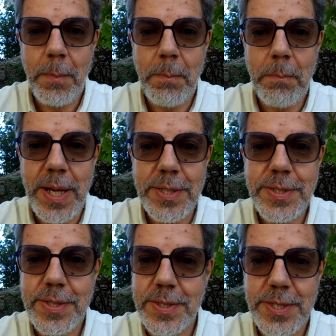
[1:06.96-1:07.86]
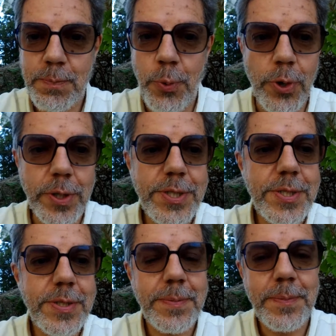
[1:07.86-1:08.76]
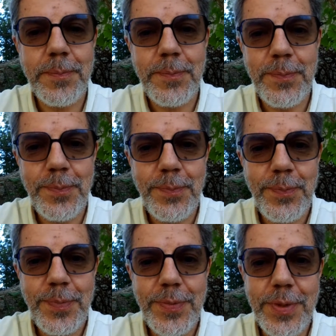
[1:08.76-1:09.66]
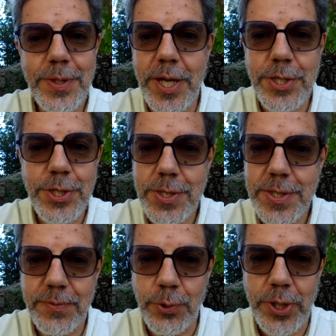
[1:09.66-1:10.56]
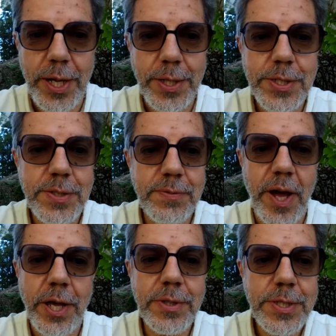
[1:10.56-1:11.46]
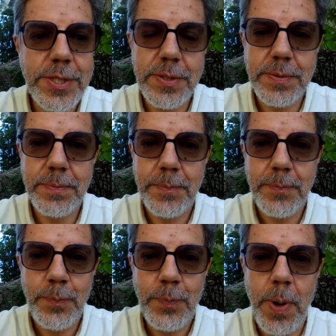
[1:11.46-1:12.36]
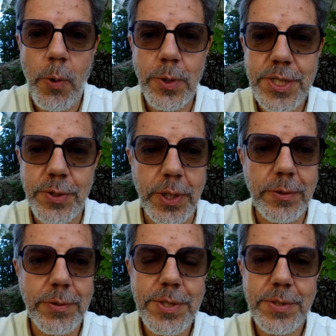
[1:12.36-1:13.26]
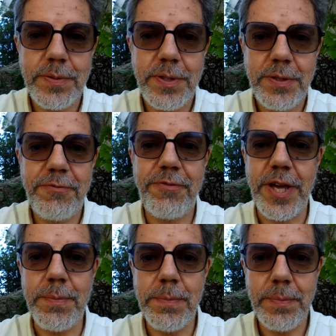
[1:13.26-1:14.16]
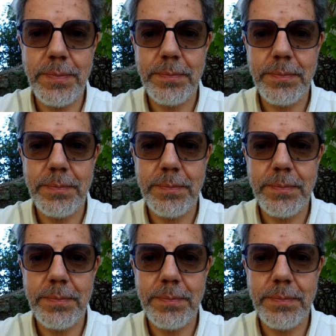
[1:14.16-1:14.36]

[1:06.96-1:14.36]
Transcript: mass sports, dangers of all kinds, violence, power struggles, fame,